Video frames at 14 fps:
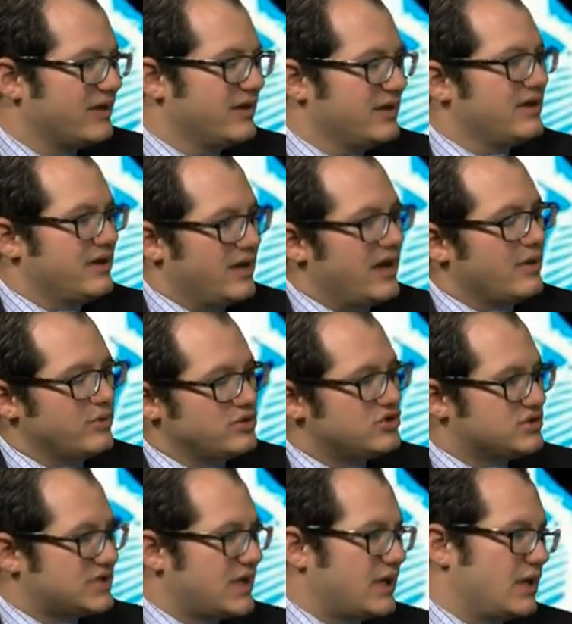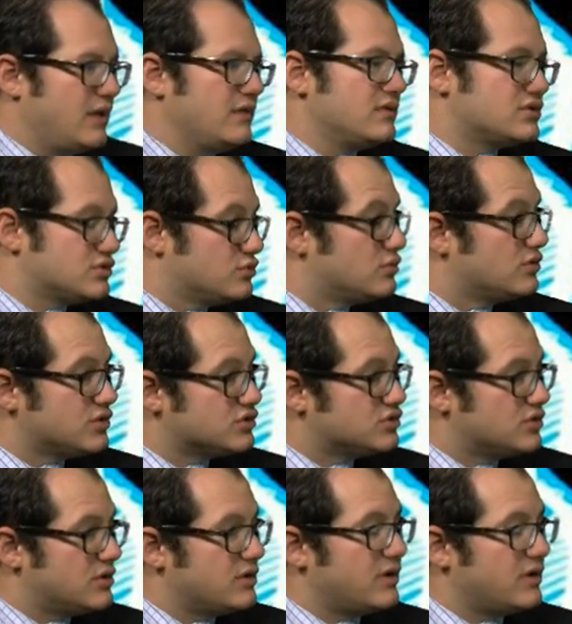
Right. And would you say in the schools,